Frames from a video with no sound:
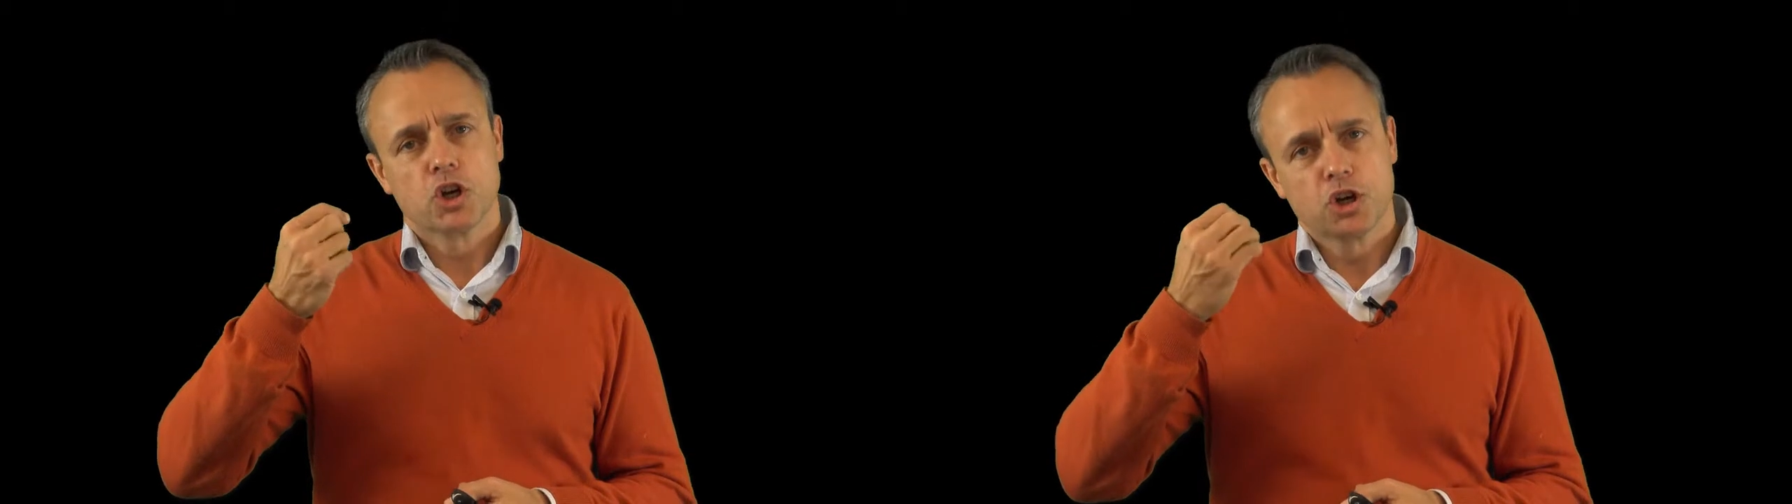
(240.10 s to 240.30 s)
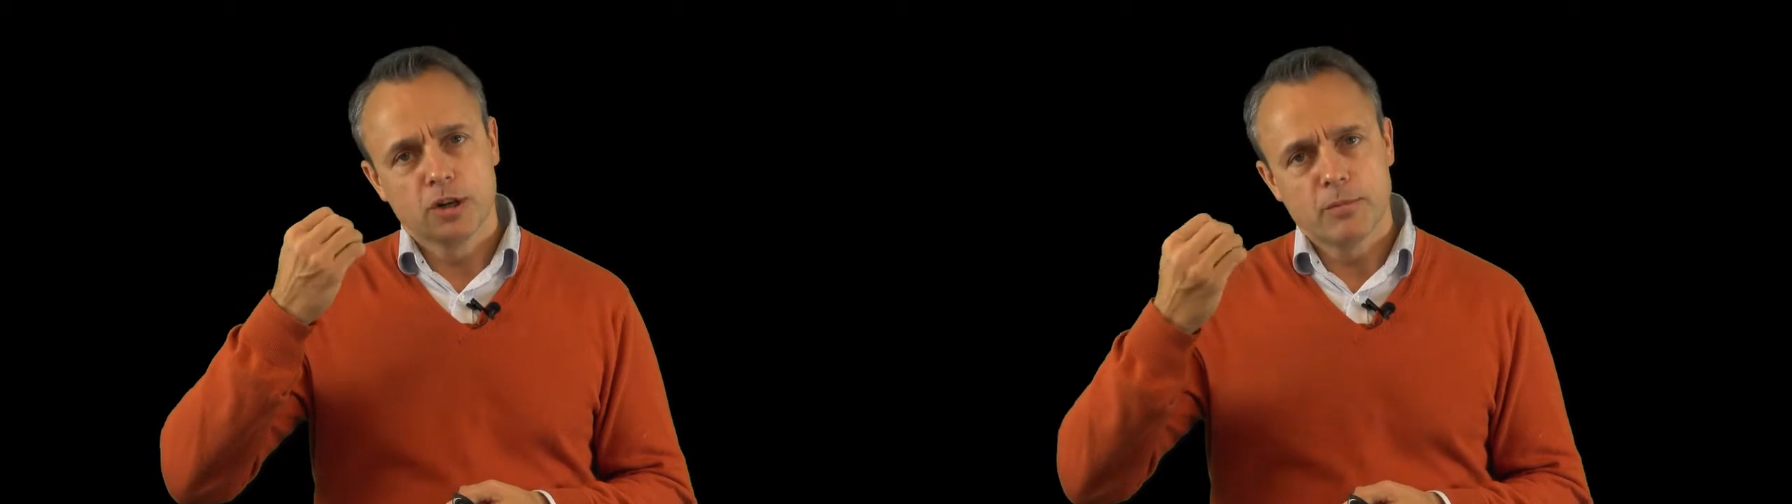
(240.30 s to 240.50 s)

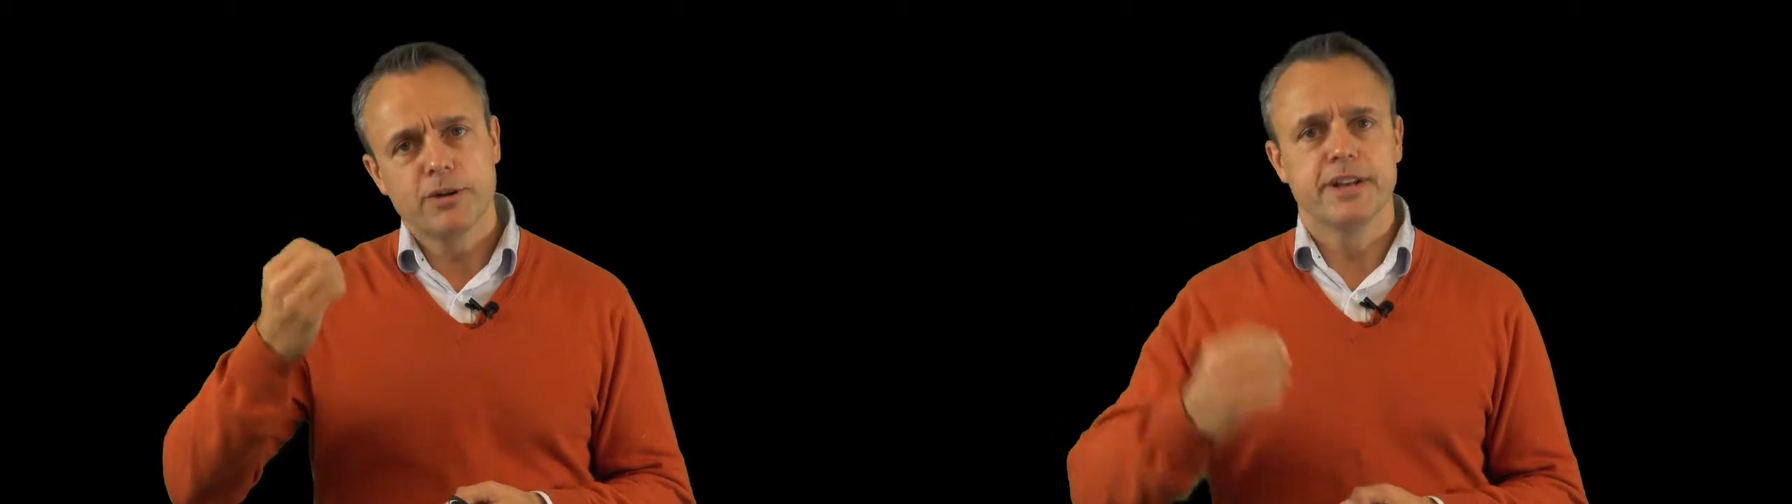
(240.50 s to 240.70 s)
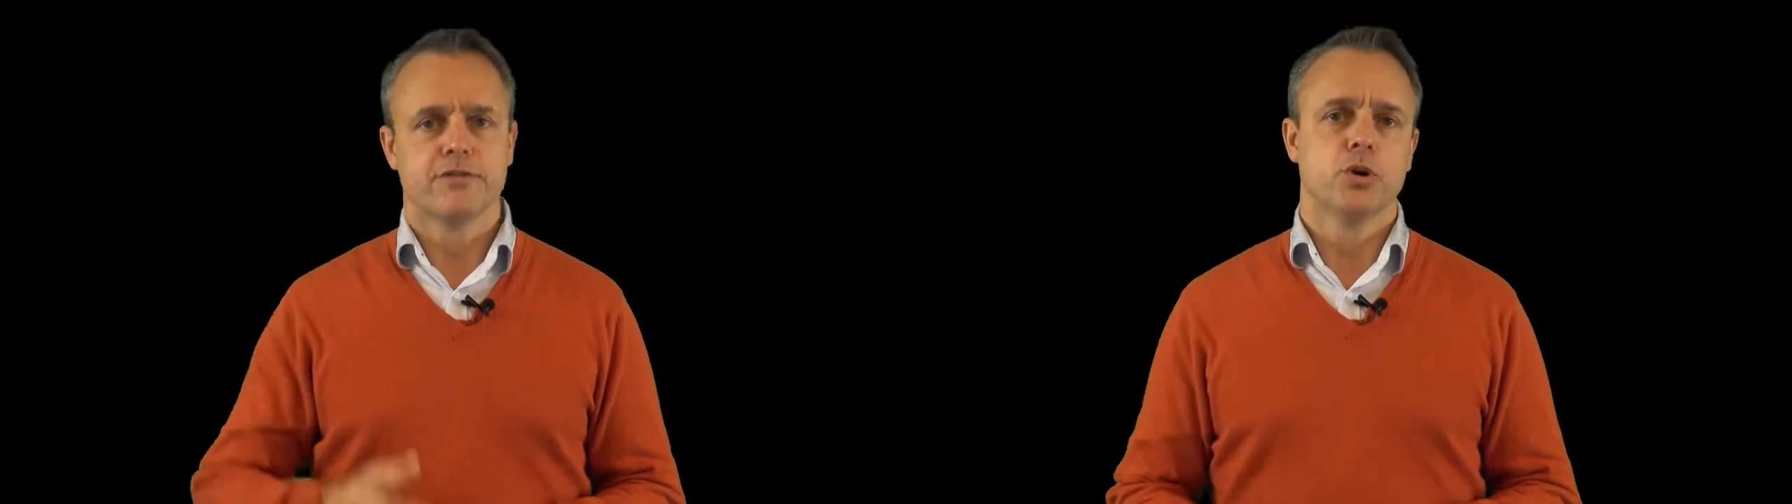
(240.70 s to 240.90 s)

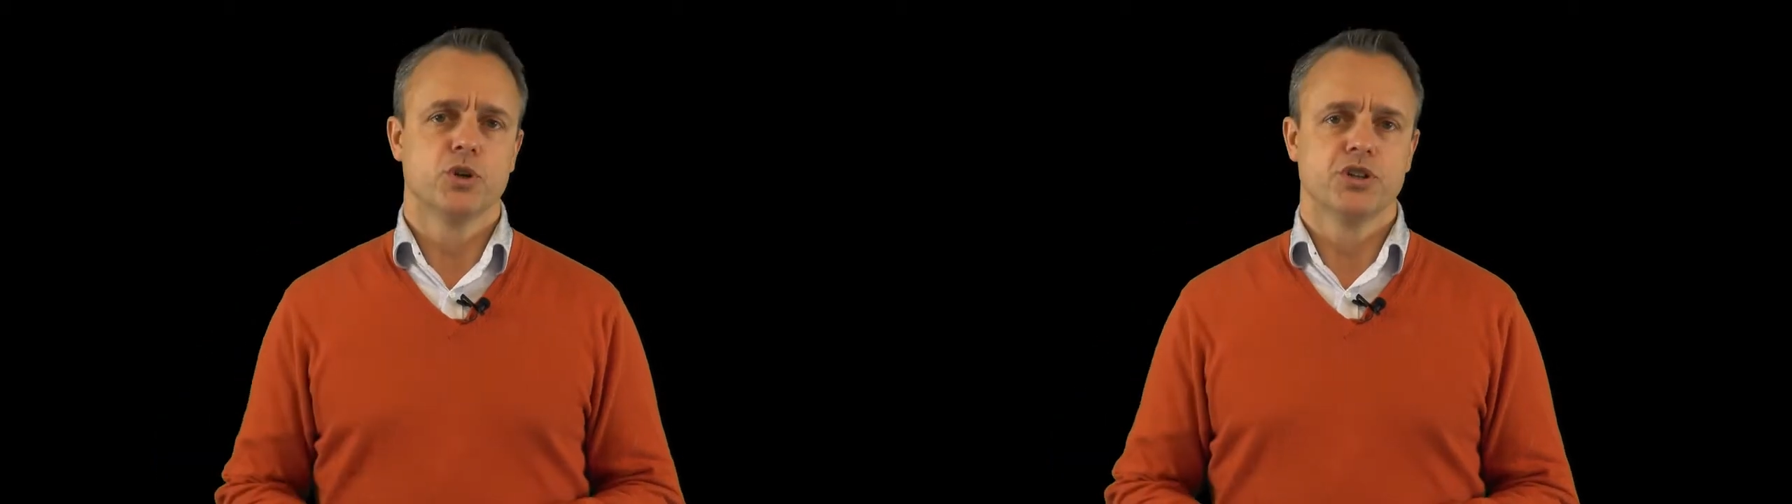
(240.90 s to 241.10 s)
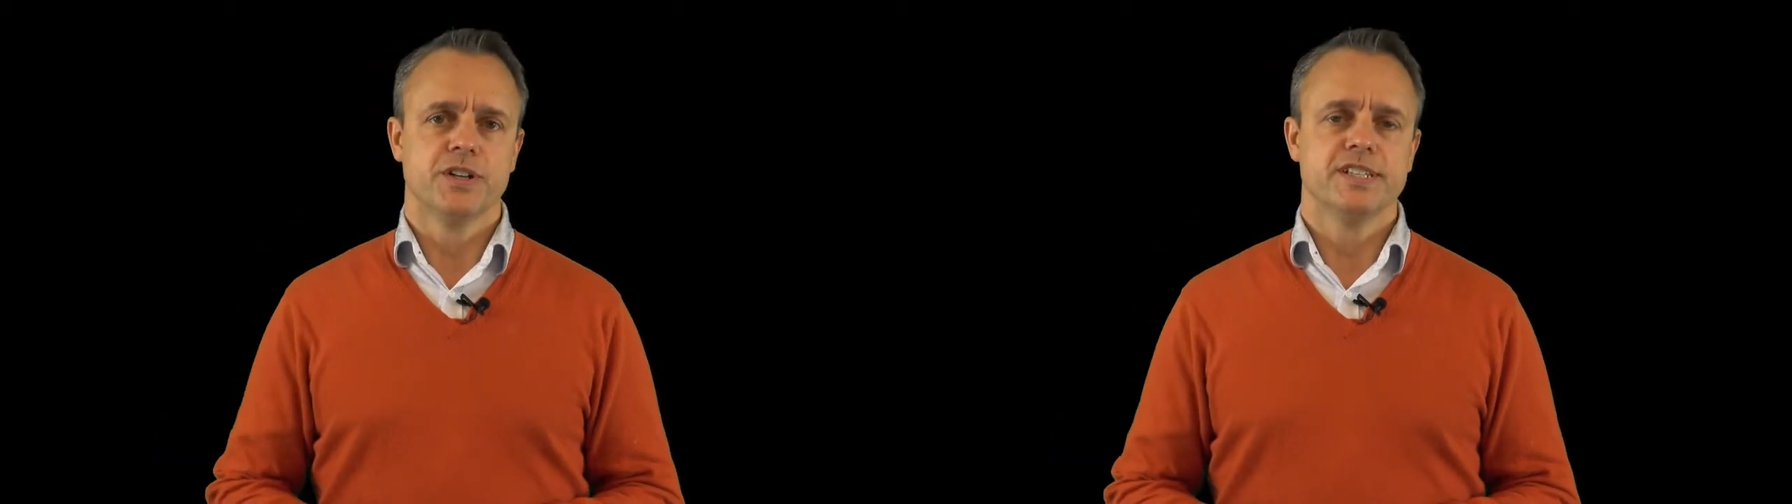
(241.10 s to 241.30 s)
collaborative
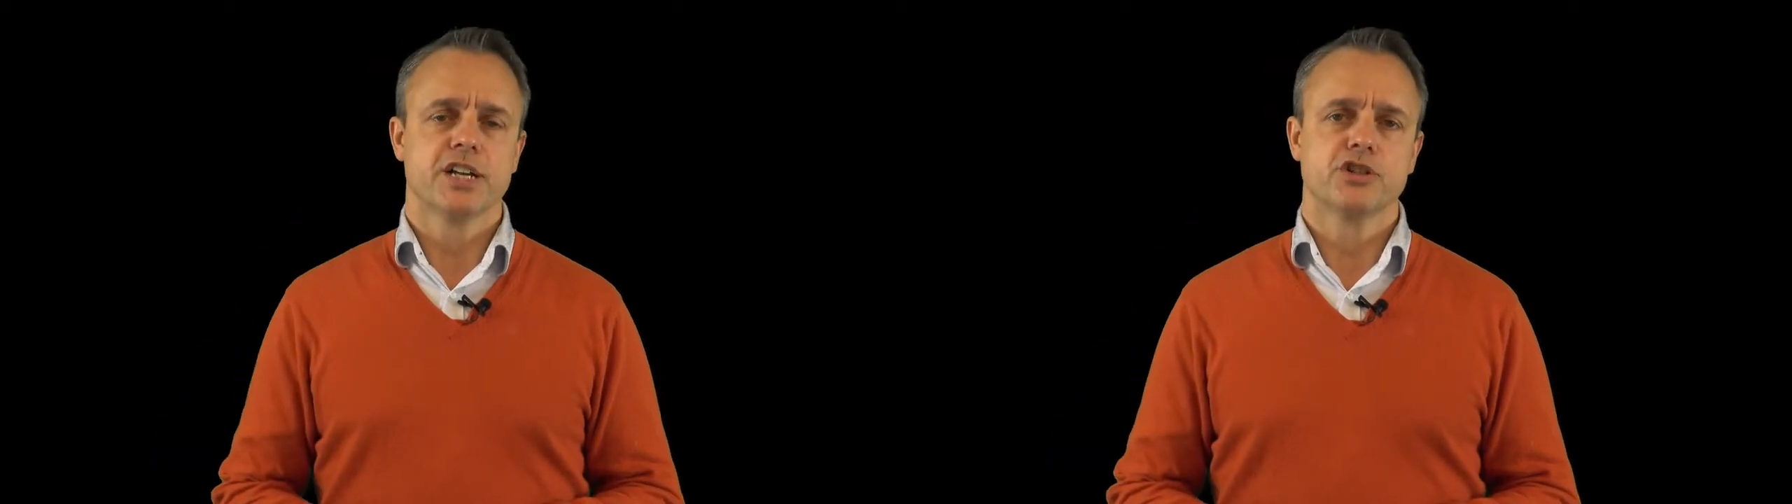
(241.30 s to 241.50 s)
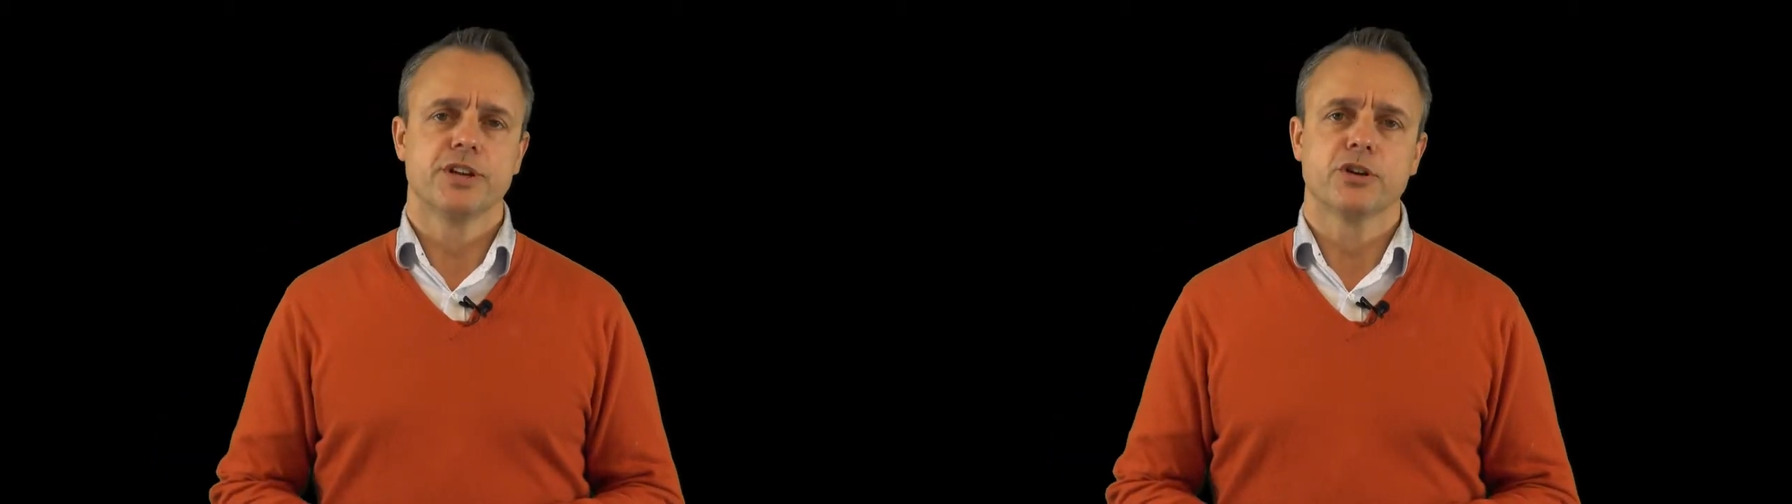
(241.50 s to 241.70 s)
quotient is
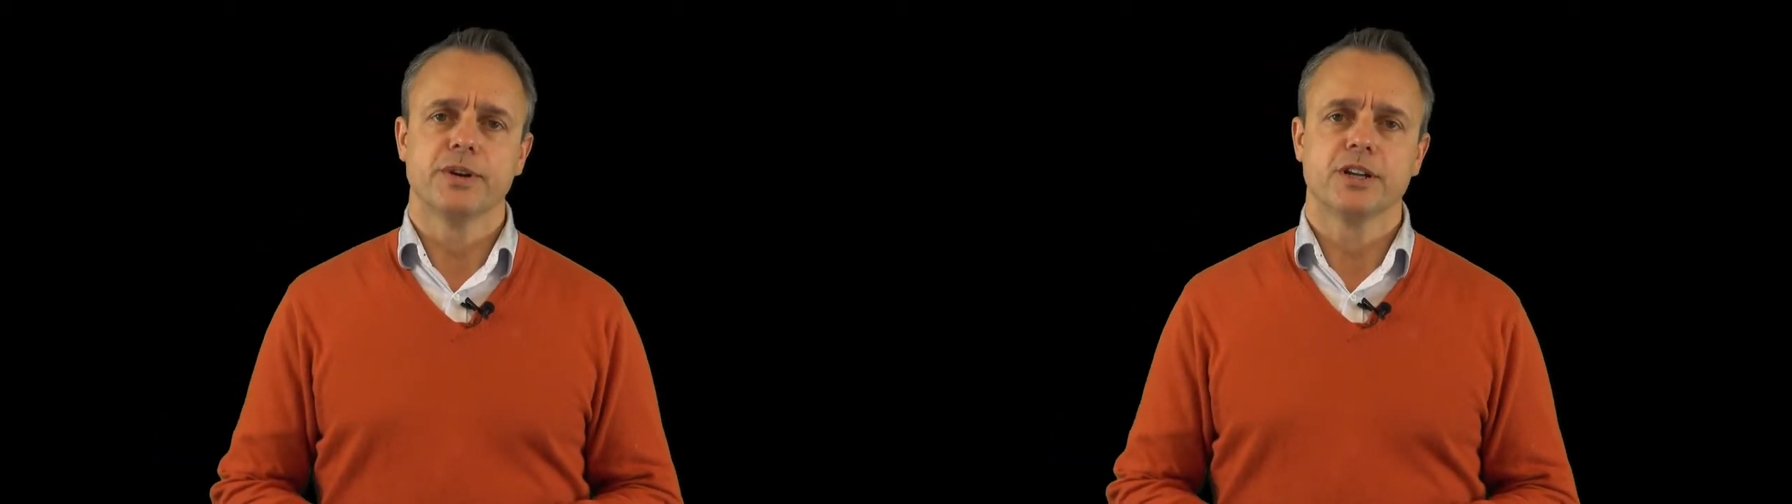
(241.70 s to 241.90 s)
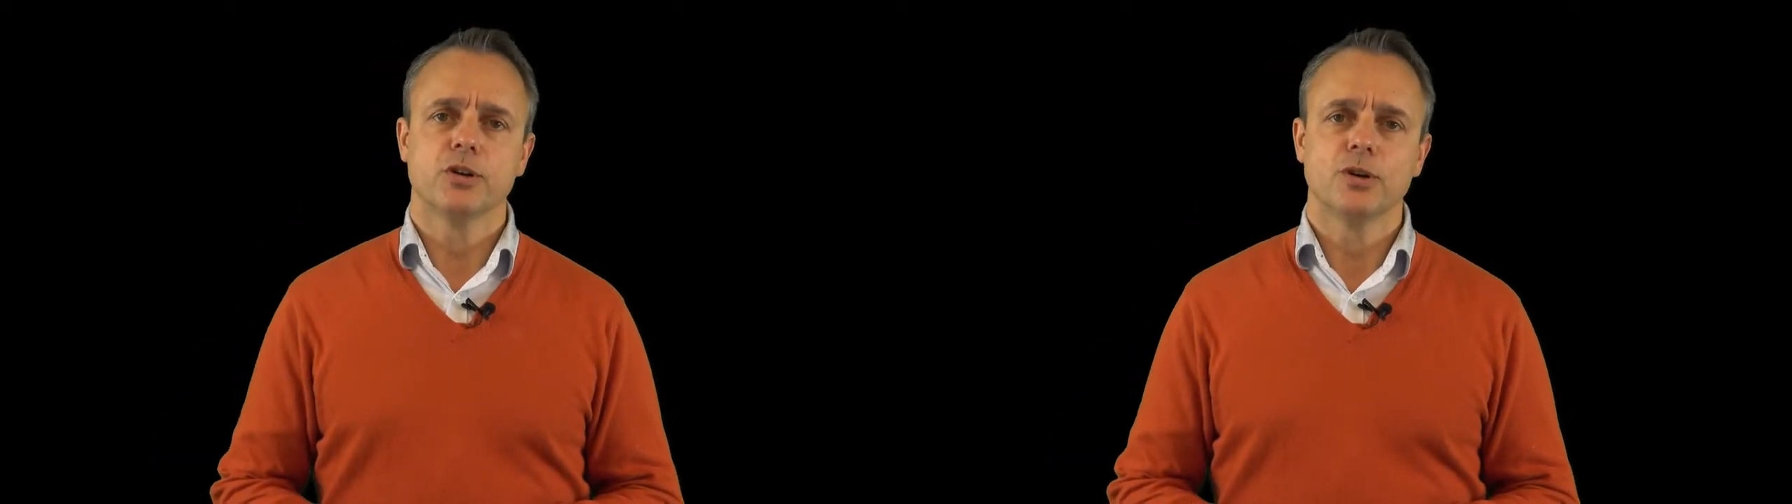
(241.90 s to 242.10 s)
actually
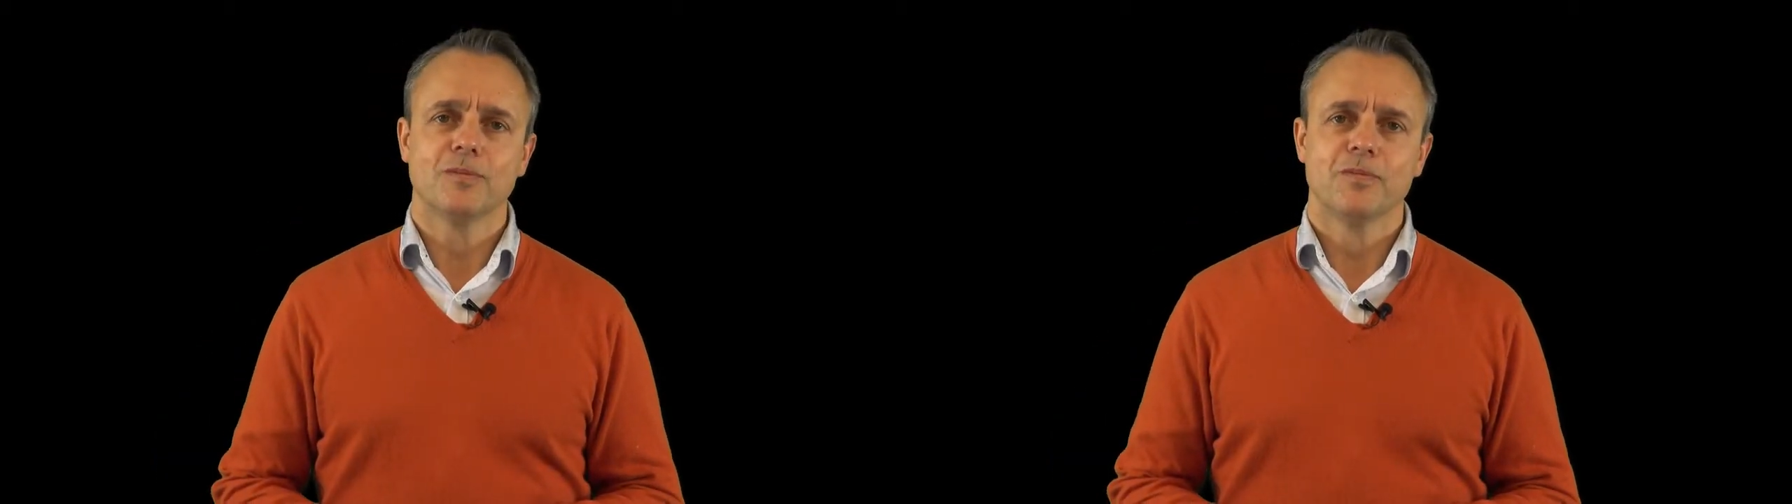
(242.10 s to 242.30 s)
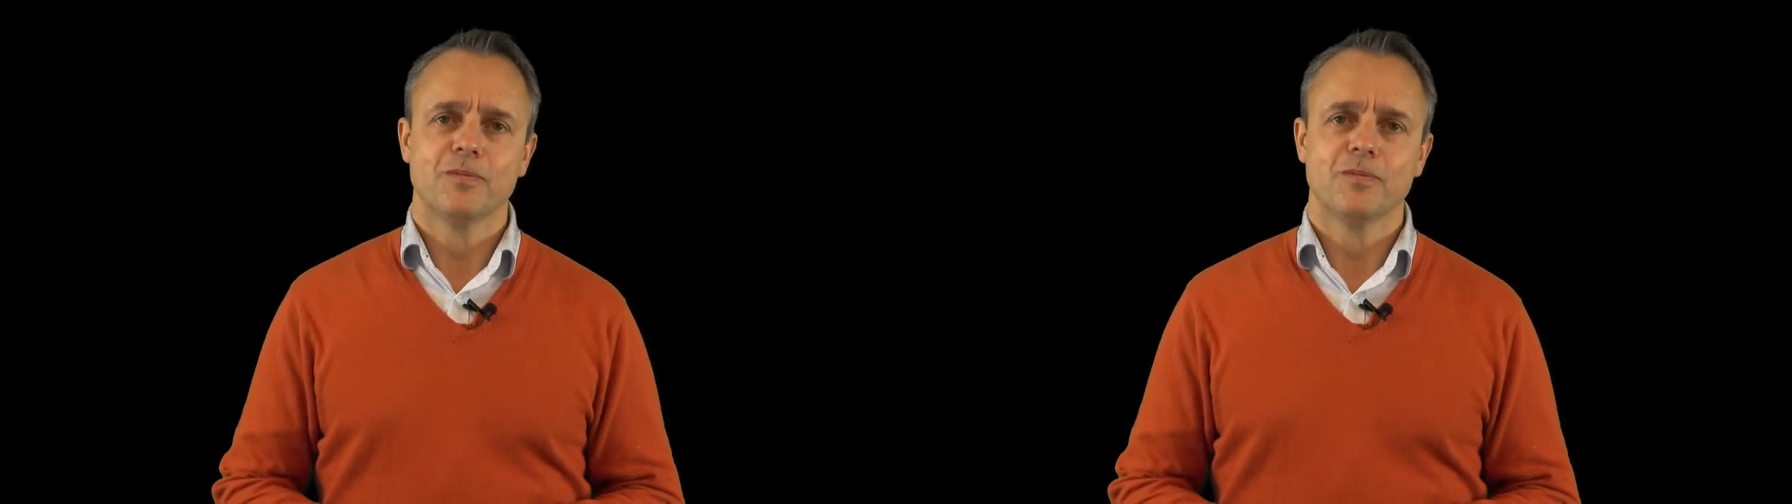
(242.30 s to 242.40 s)
critical.